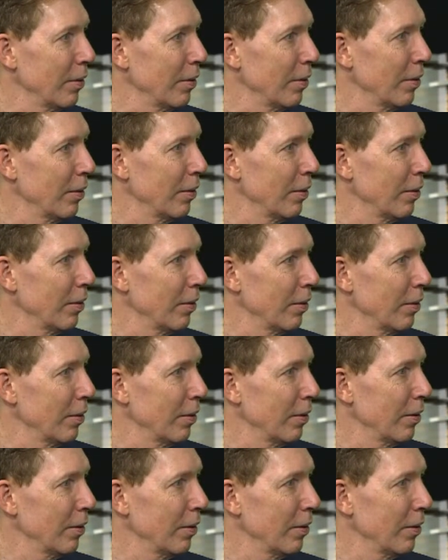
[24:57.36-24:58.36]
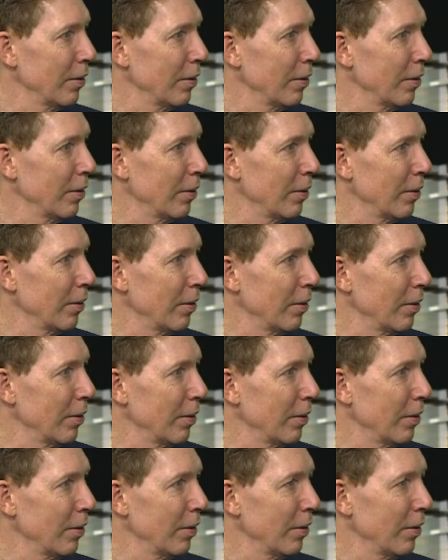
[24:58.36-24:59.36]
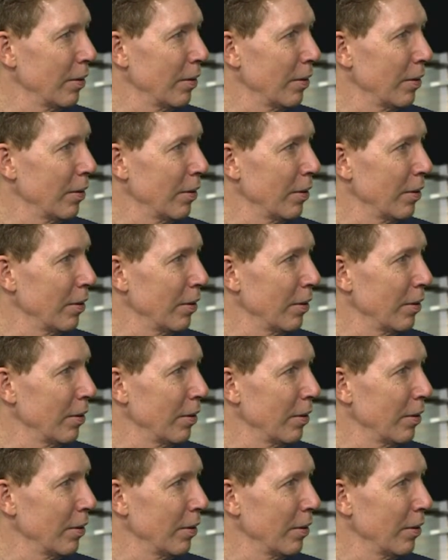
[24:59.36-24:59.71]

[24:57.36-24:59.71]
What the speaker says: (silent)